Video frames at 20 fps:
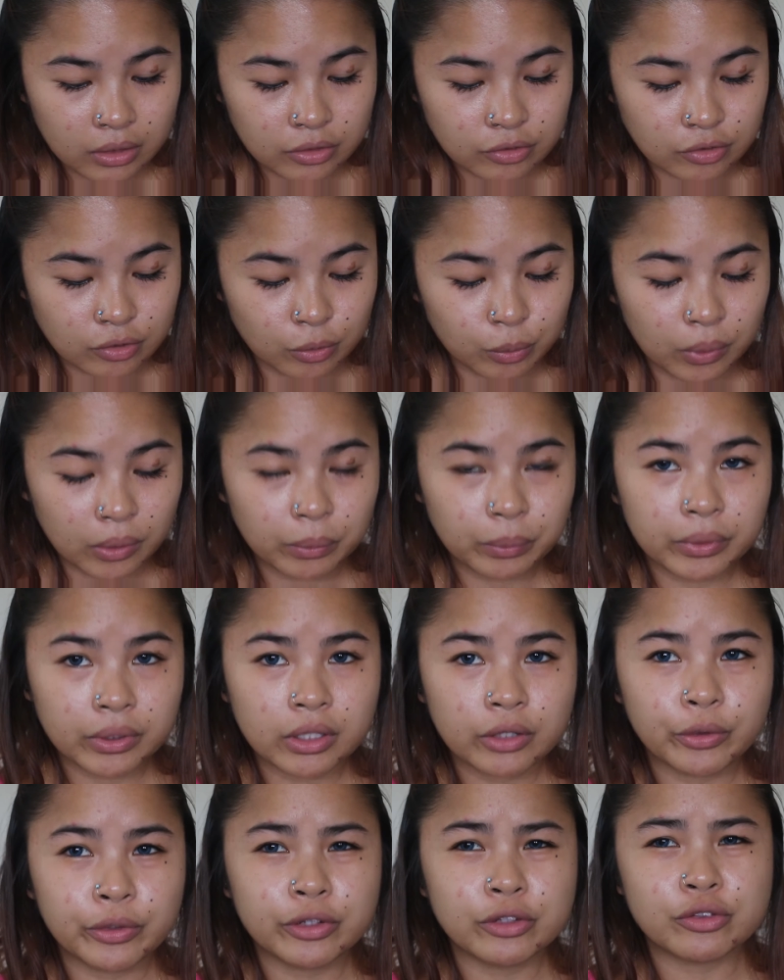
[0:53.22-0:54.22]
So what
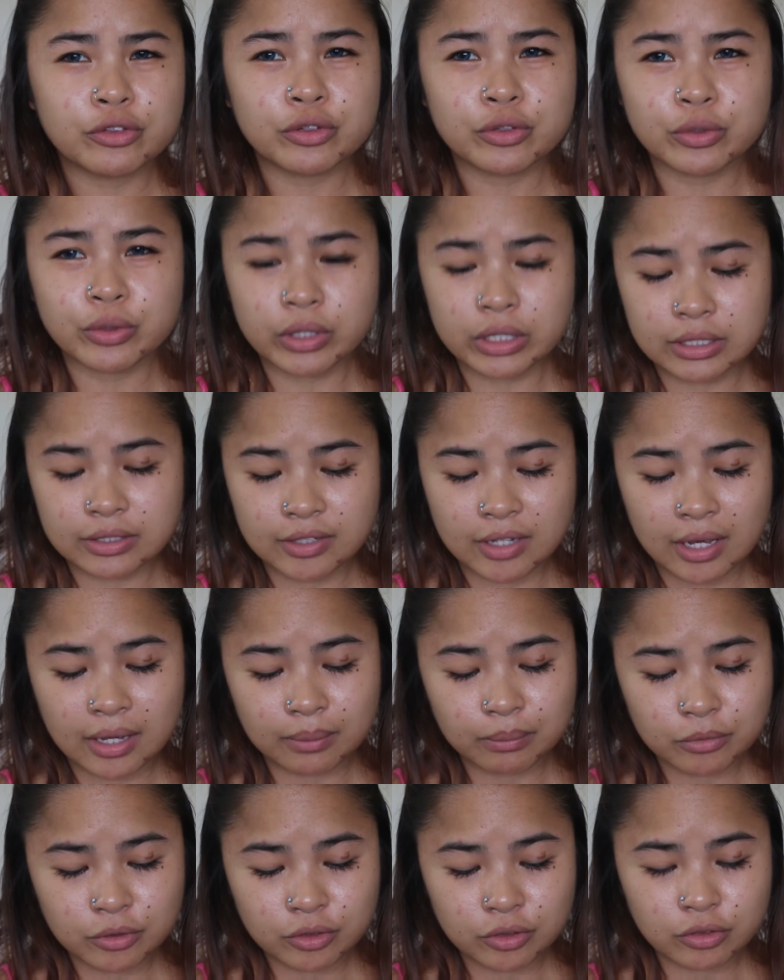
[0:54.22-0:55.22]
we're going to
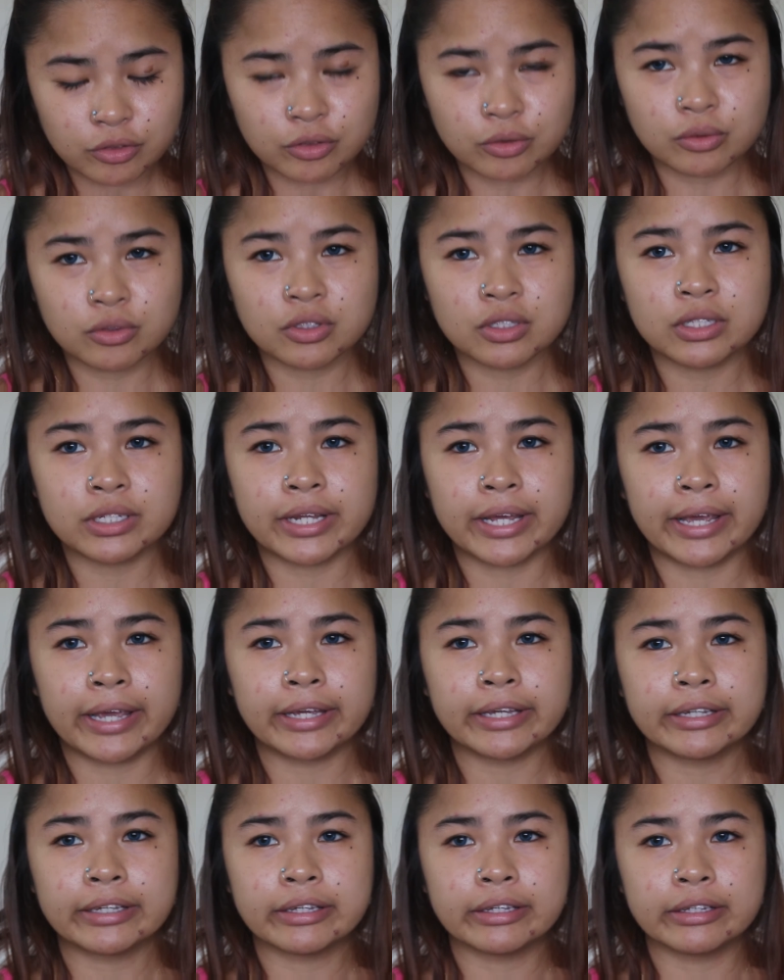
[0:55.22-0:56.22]
attempt to do
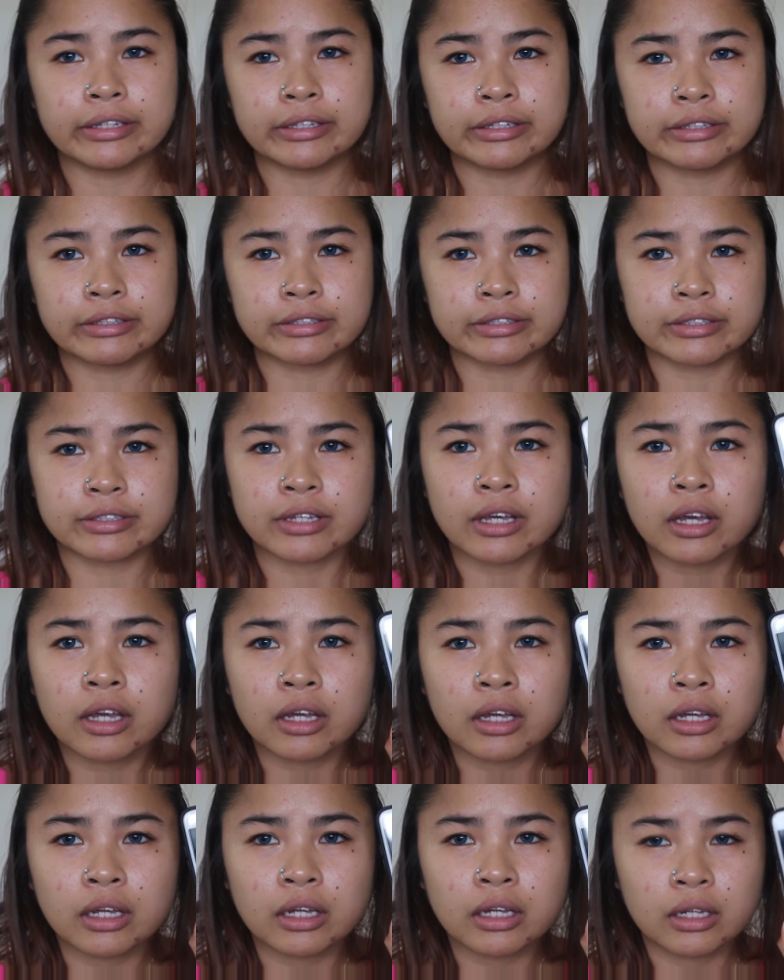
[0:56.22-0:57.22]
today is,
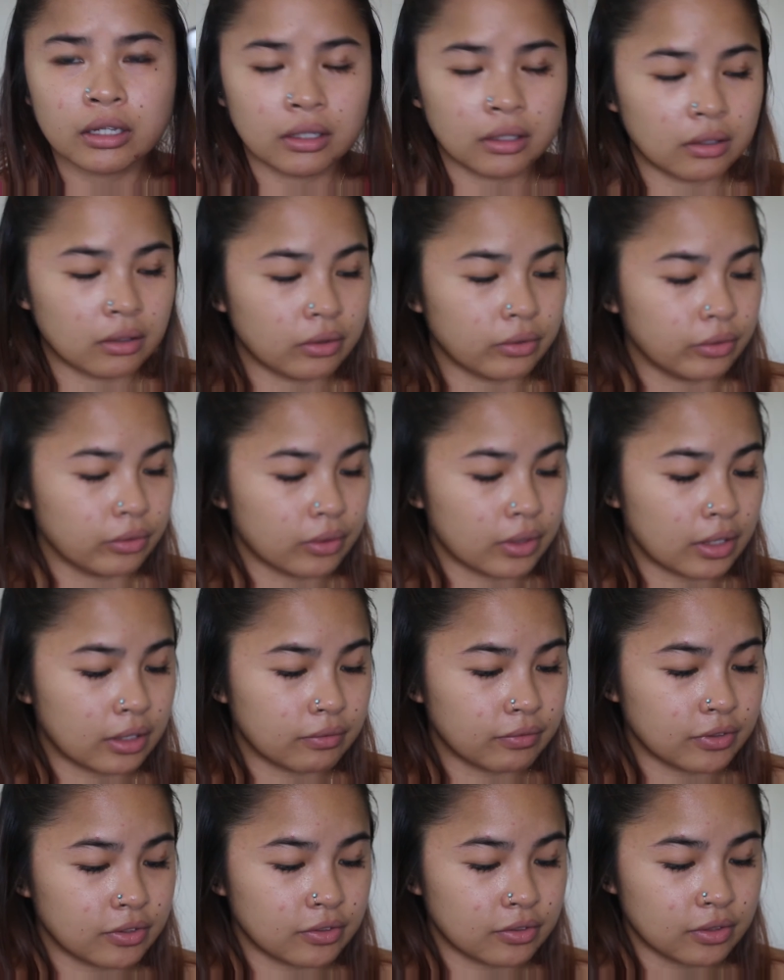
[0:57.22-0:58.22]
oh, you
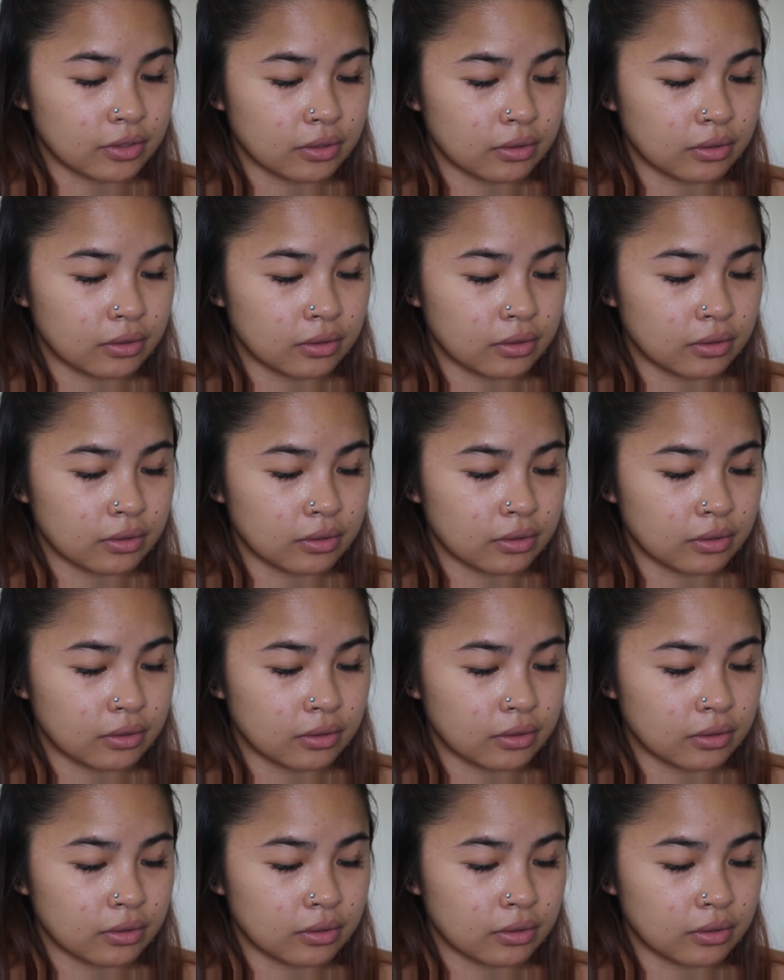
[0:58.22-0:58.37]
can't even see